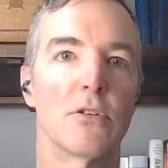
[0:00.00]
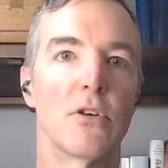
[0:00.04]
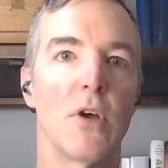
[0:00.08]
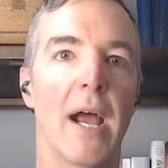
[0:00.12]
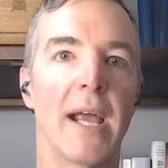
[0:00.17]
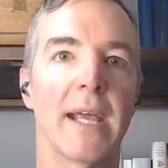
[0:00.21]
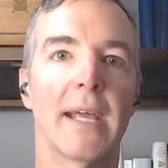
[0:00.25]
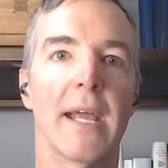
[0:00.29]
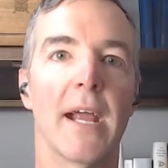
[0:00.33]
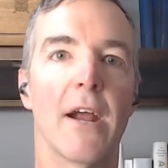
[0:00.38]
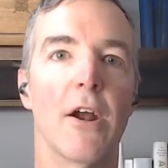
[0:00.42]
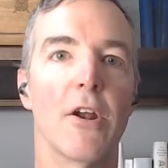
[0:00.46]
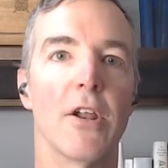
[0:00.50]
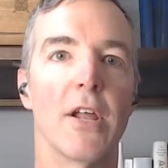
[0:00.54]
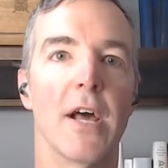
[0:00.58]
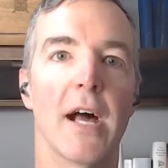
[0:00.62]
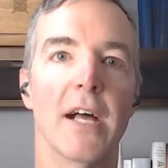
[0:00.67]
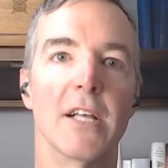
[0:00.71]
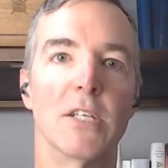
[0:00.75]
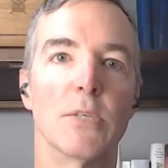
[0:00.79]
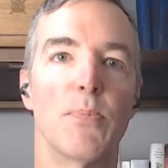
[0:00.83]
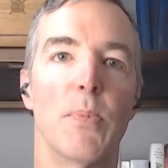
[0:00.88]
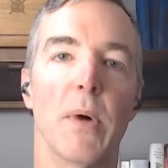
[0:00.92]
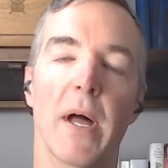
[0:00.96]
TRICARE
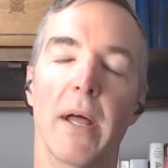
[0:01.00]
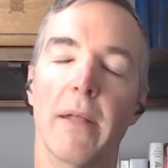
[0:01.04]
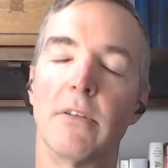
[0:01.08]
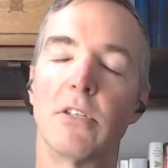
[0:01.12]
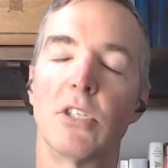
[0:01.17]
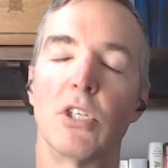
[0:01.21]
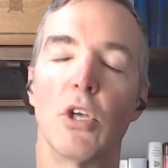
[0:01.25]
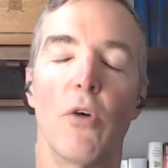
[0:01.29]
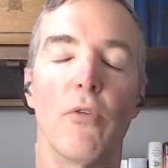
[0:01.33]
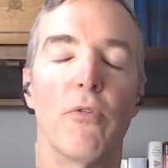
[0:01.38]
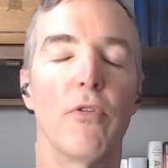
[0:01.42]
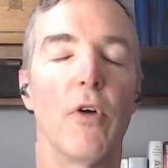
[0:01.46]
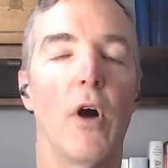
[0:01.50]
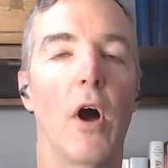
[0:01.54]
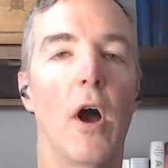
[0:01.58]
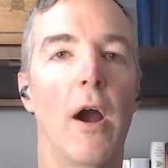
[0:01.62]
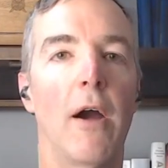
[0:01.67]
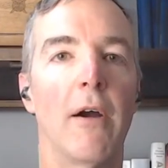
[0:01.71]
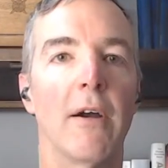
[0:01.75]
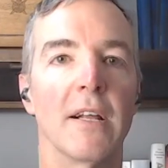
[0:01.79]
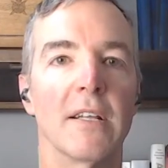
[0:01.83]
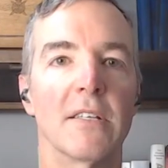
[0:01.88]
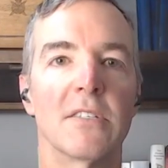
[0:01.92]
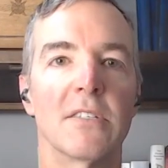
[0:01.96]
does, but so
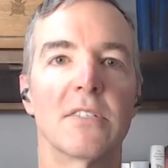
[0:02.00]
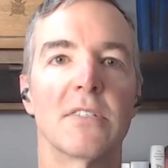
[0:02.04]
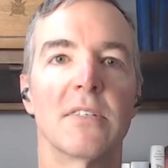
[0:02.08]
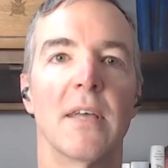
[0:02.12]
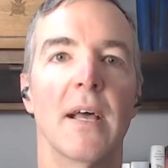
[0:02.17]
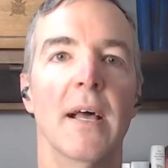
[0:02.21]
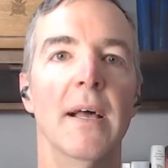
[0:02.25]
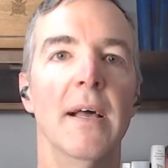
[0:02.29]
far it